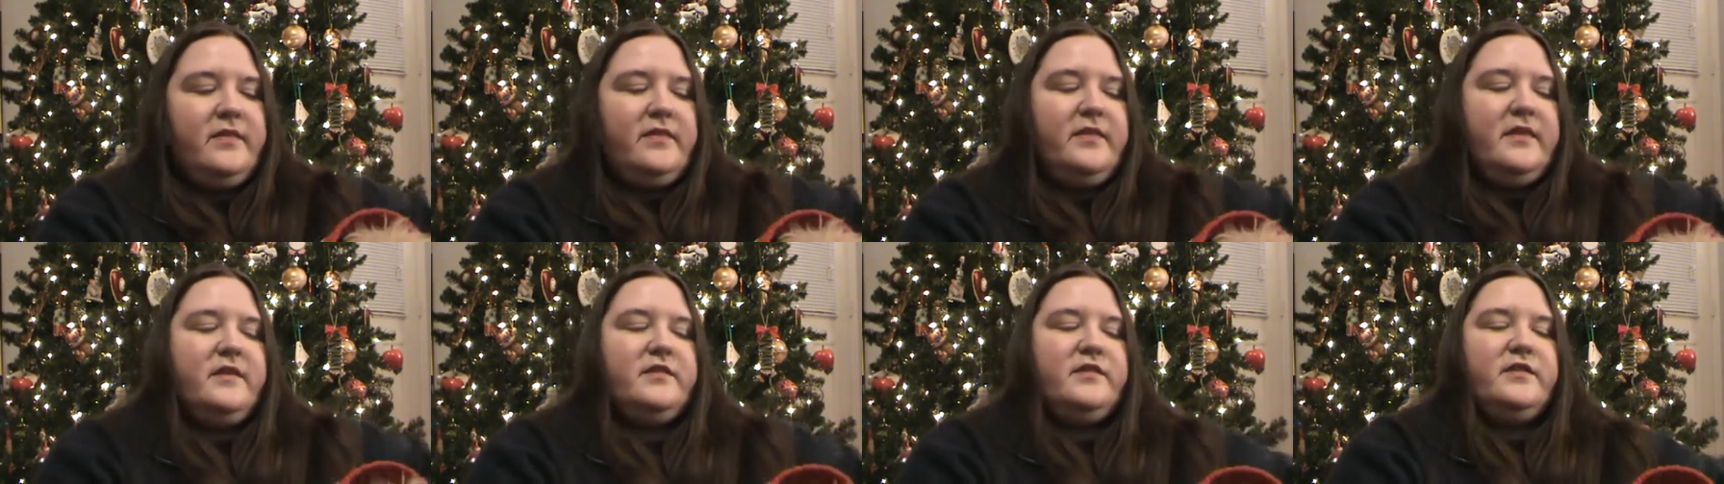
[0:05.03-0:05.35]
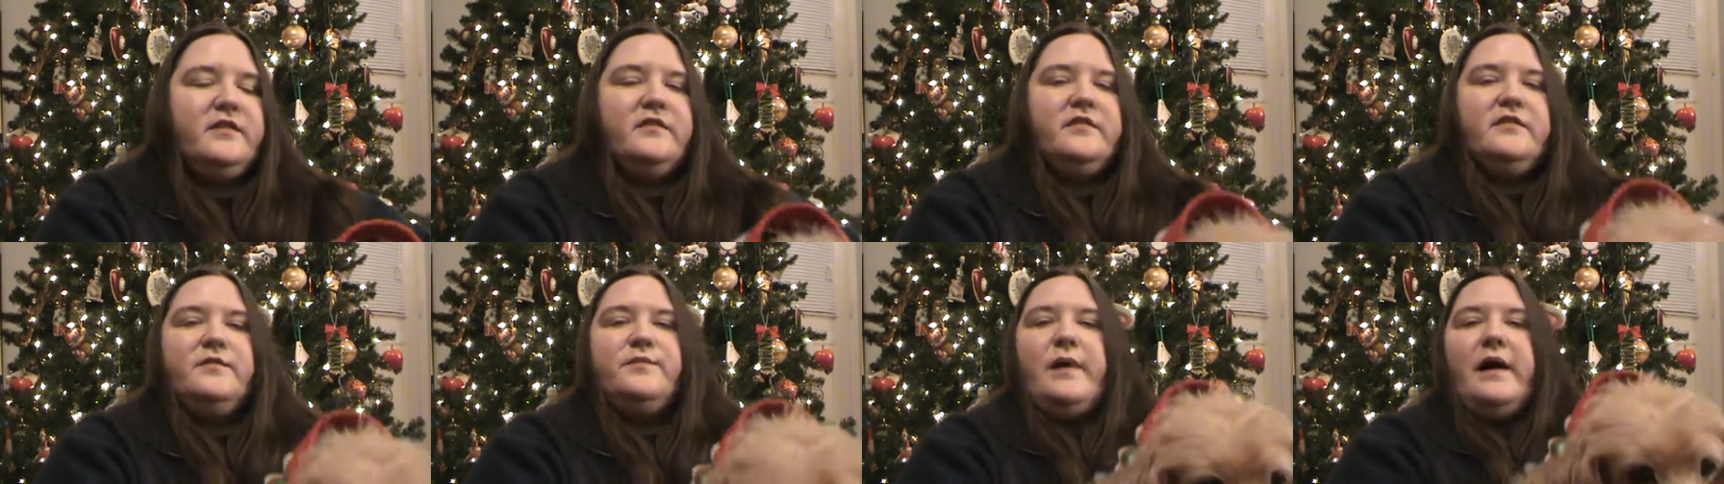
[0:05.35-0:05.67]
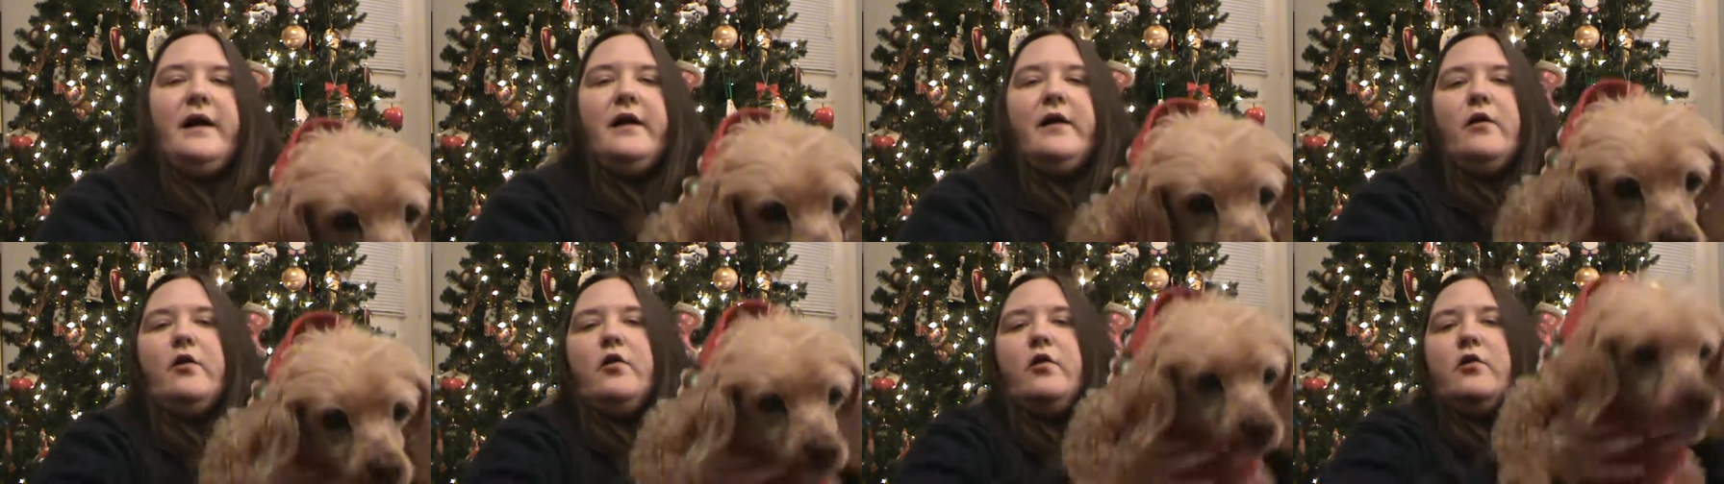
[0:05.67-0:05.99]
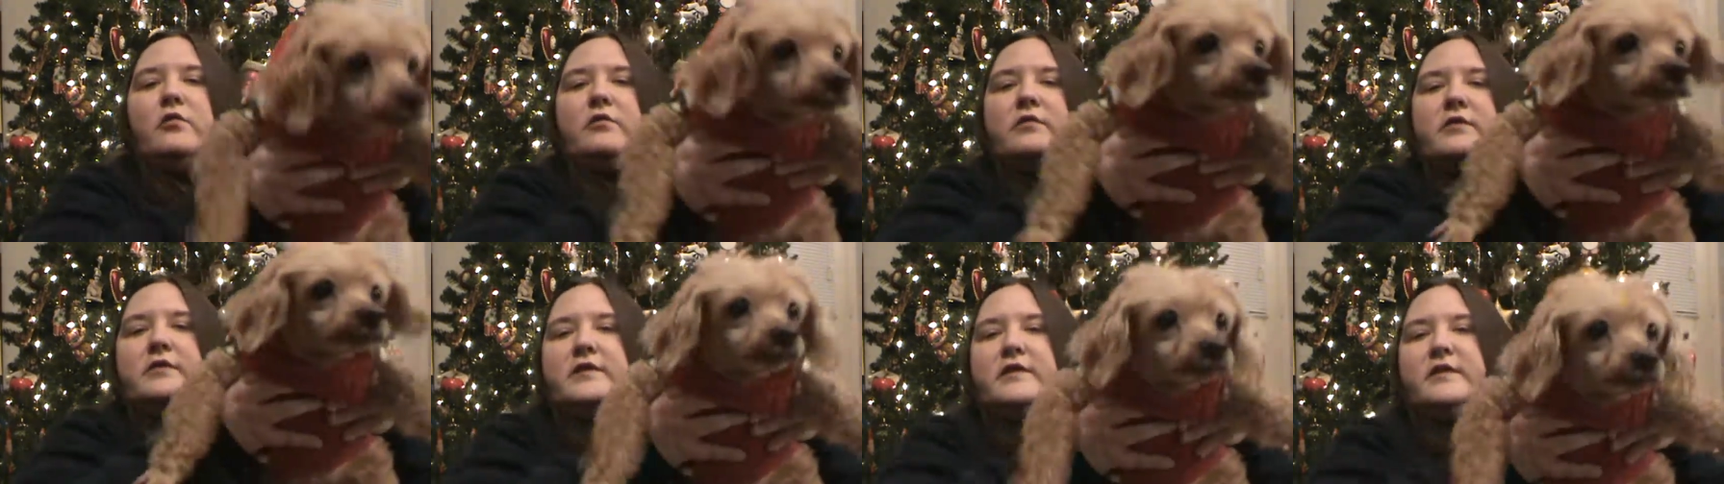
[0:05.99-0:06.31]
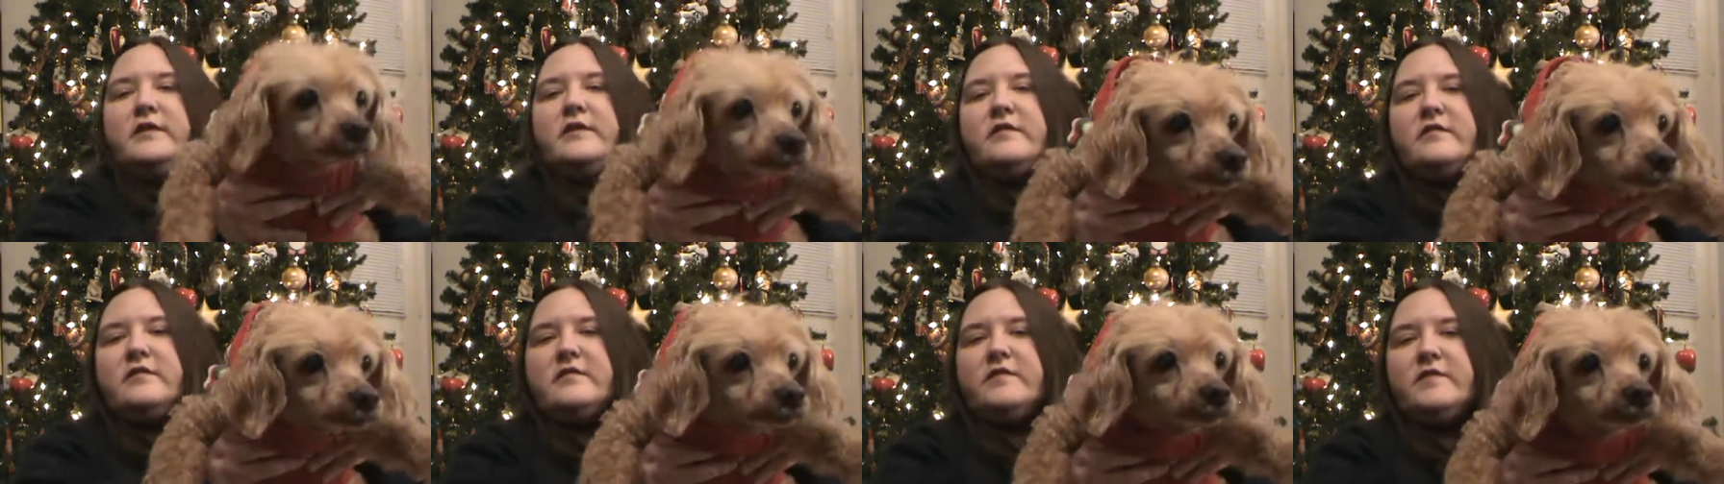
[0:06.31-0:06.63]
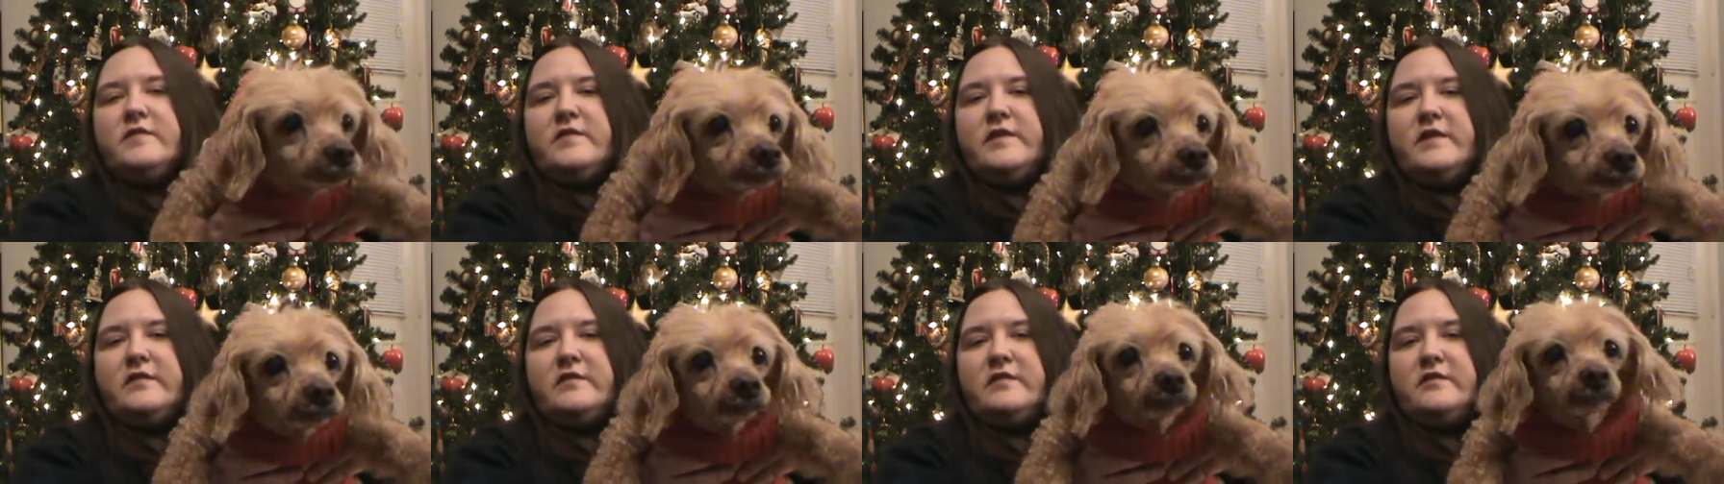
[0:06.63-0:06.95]
This is my
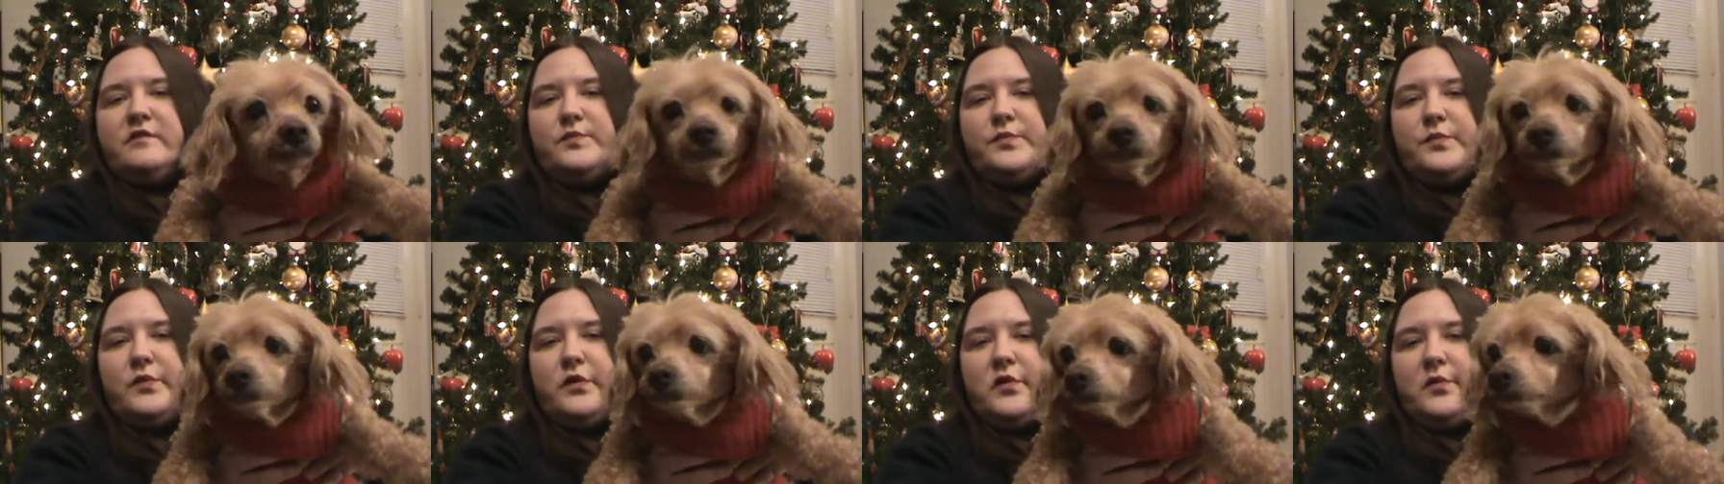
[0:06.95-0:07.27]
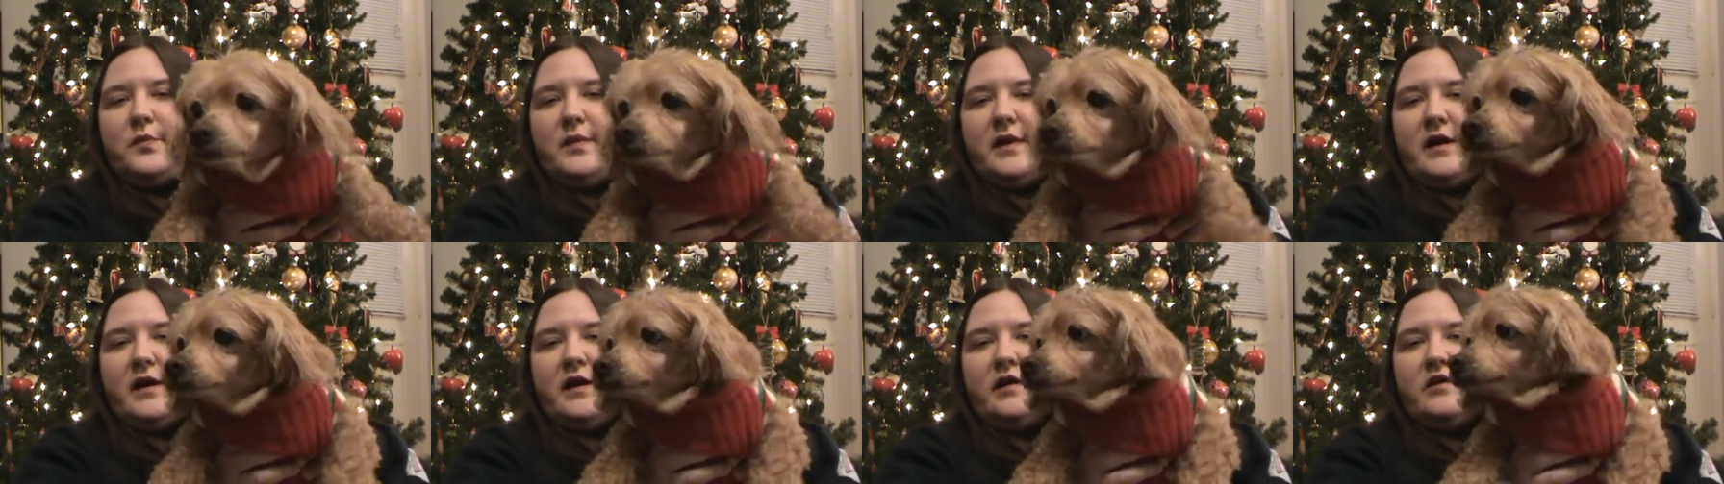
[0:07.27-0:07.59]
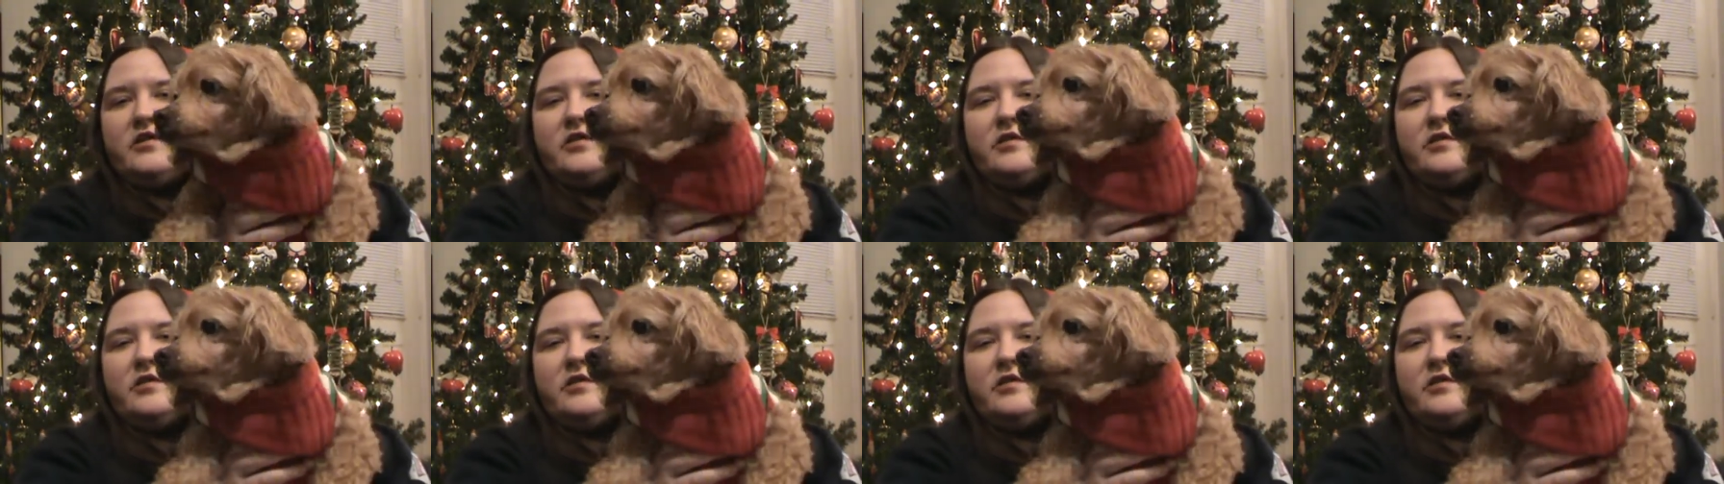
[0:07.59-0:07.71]
oldest. This is Pooh Bear.